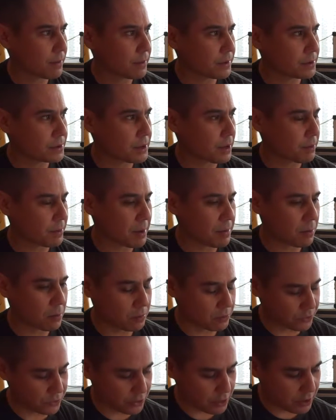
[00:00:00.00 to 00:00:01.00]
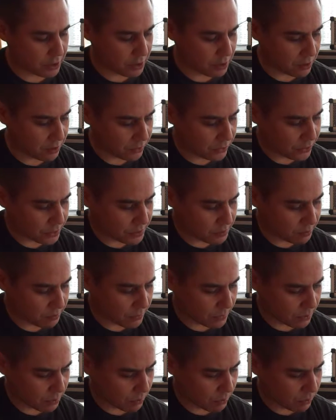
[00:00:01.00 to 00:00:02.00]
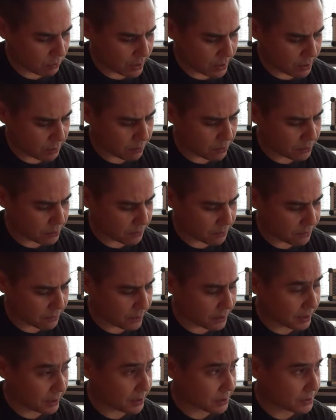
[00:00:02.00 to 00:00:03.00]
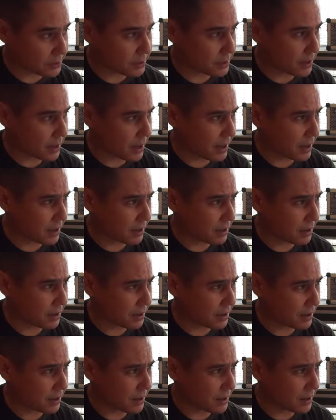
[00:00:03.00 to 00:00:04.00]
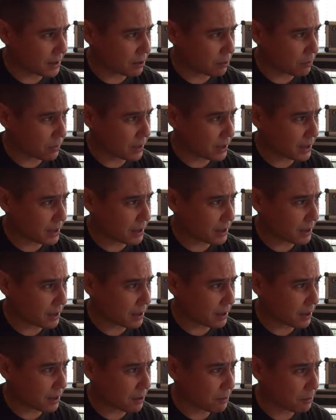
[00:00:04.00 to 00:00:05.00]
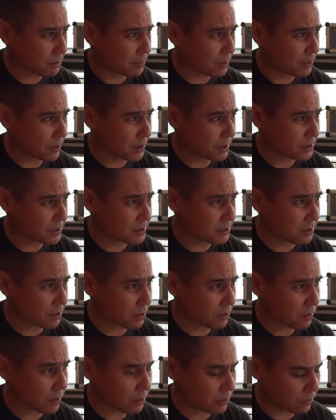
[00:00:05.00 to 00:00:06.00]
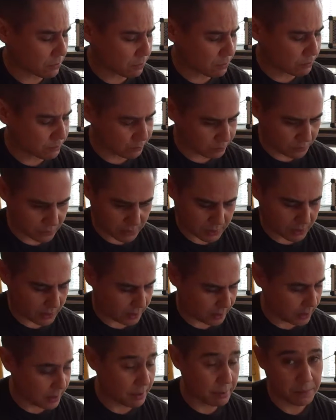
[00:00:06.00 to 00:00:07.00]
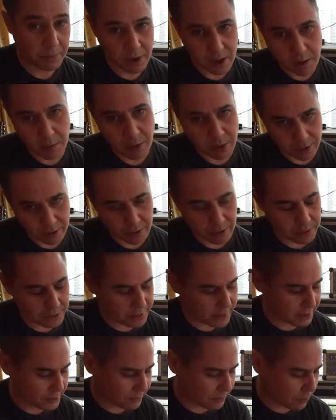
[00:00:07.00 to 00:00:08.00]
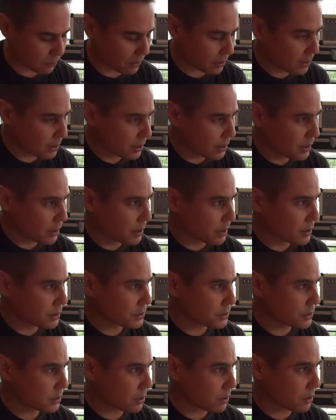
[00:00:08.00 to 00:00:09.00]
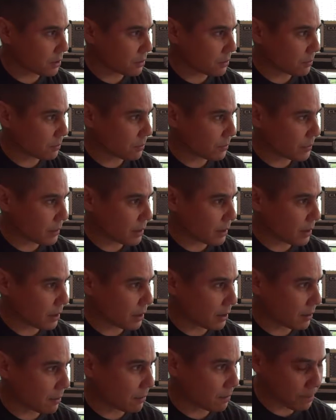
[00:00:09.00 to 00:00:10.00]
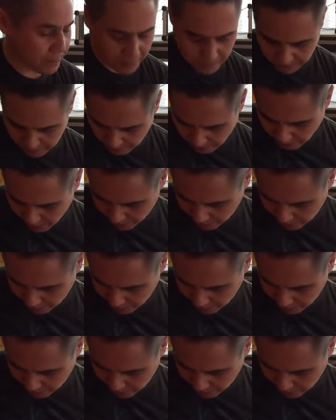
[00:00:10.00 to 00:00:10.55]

some people will show you just where to put your fingers, and it'll be there's no real harmonic context for it. So I